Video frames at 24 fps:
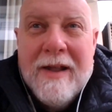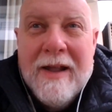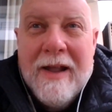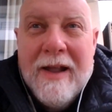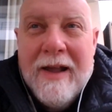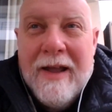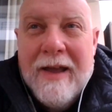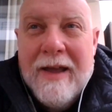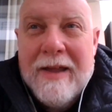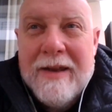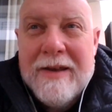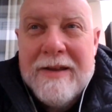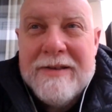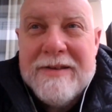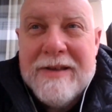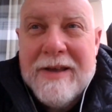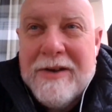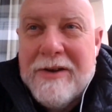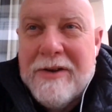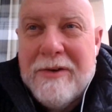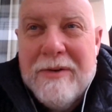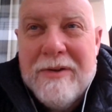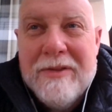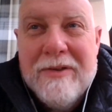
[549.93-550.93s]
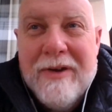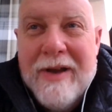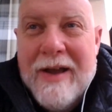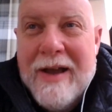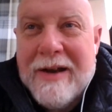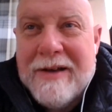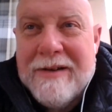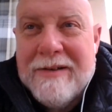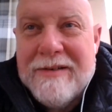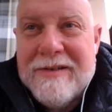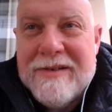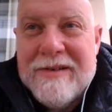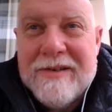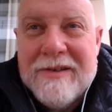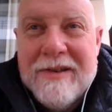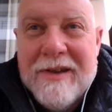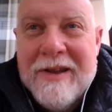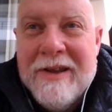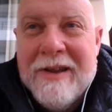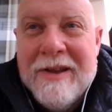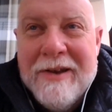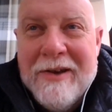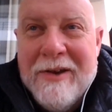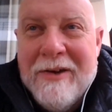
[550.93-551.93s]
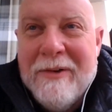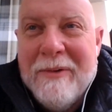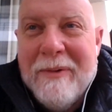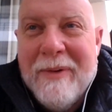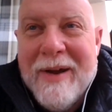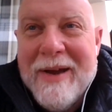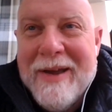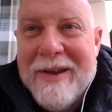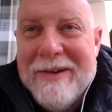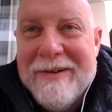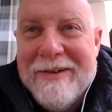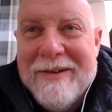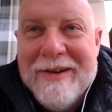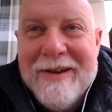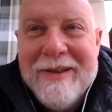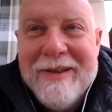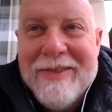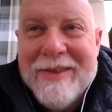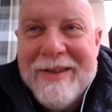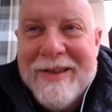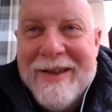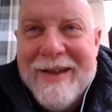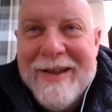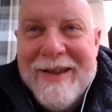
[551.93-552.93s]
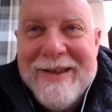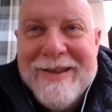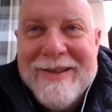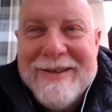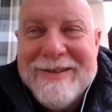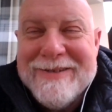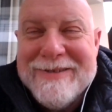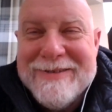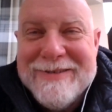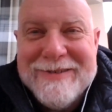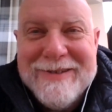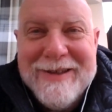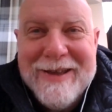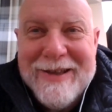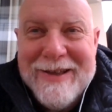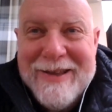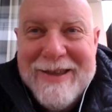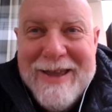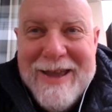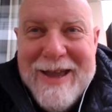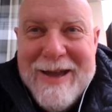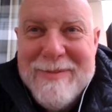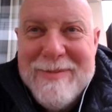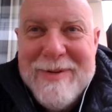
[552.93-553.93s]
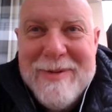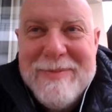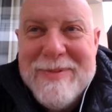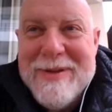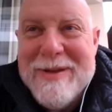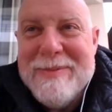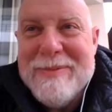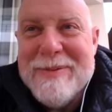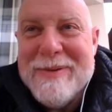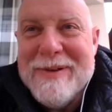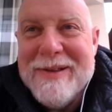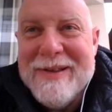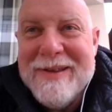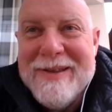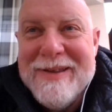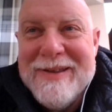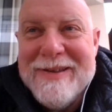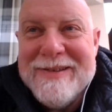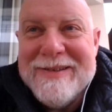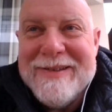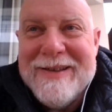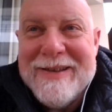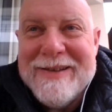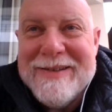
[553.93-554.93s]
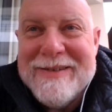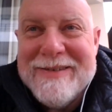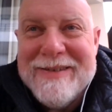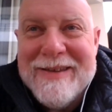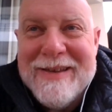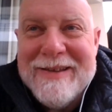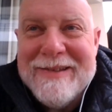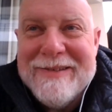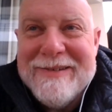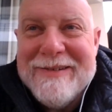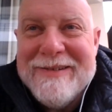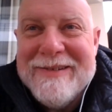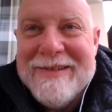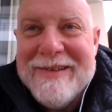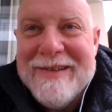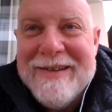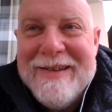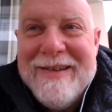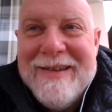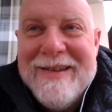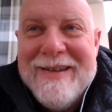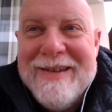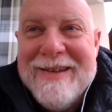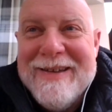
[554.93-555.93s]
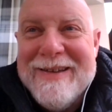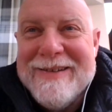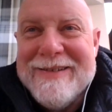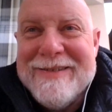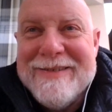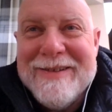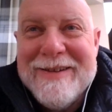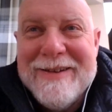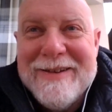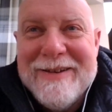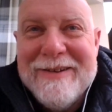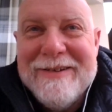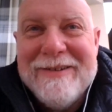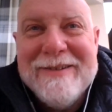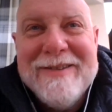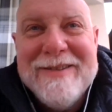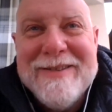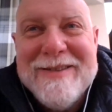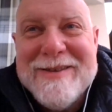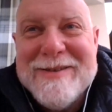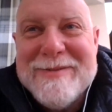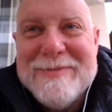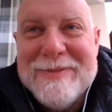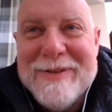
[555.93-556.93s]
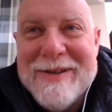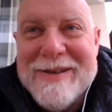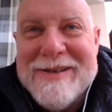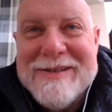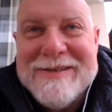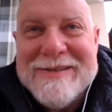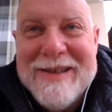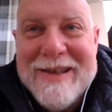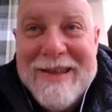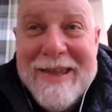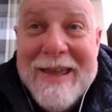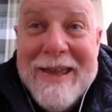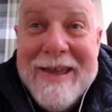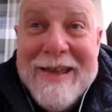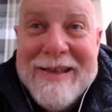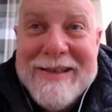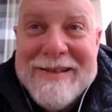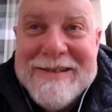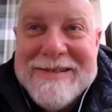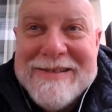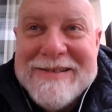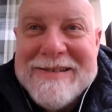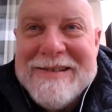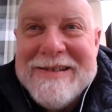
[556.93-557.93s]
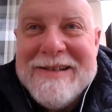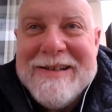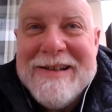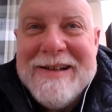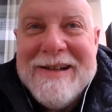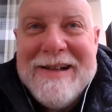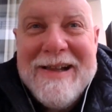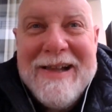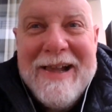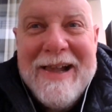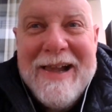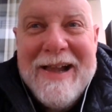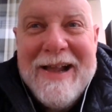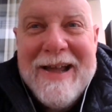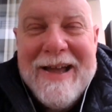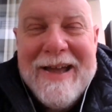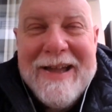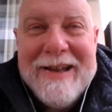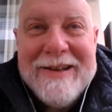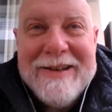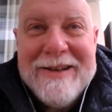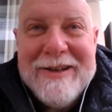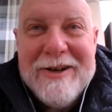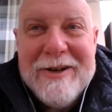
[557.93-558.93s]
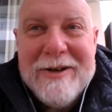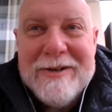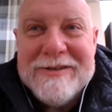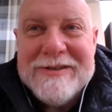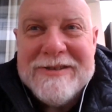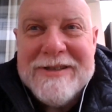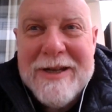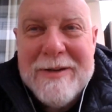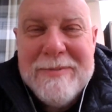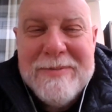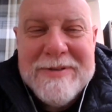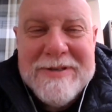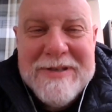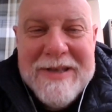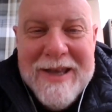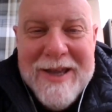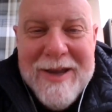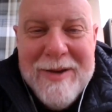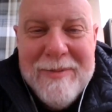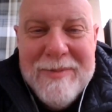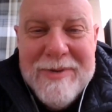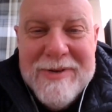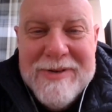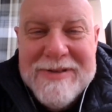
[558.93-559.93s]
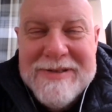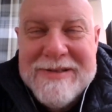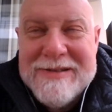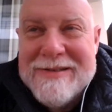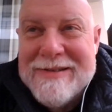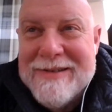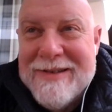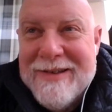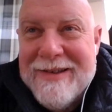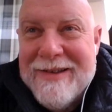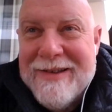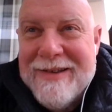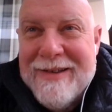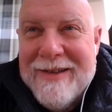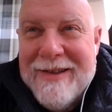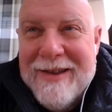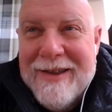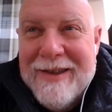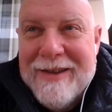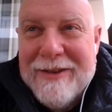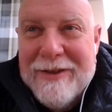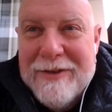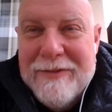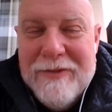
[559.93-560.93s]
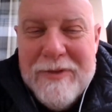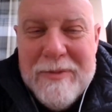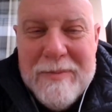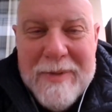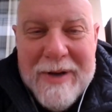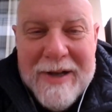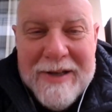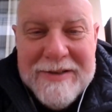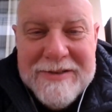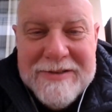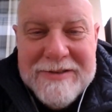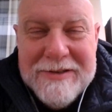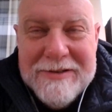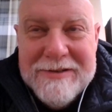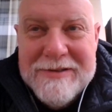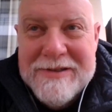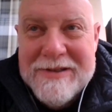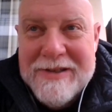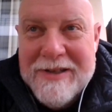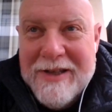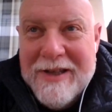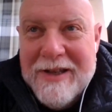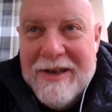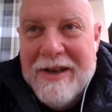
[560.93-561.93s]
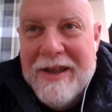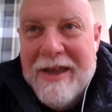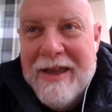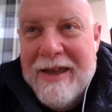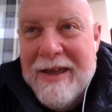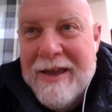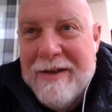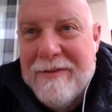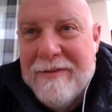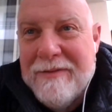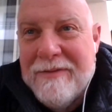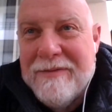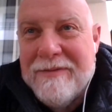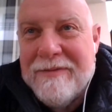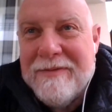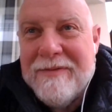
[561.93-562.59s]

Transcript: and he's got no other actors, no writer, nothing. He's got camera people, he's got sailors. He's just gonna go to this place, I guess, and you know, set up his cameras and look for monsters, and then have